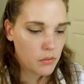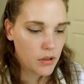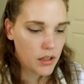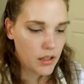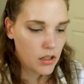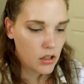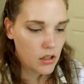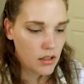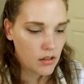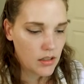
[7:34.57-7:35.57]
right here,
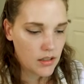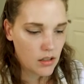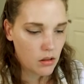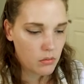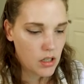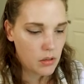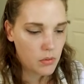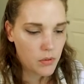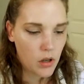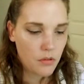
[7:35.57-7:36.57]
there is the 3D
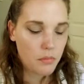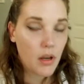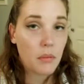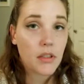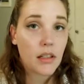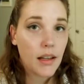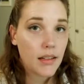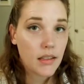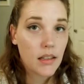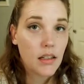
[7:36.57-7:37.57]
Revolve Mapped
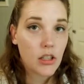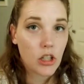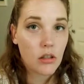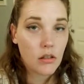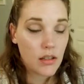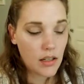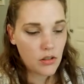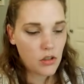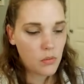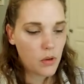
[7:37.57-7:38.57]
Classic. It
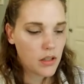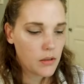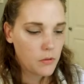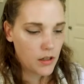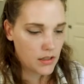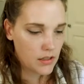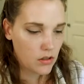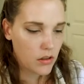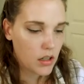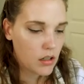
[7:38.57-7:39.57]
tells you what effect is
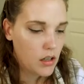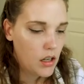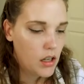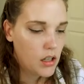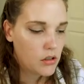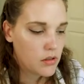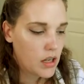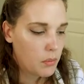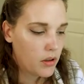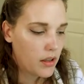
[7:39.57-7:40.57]
on there. You can tap on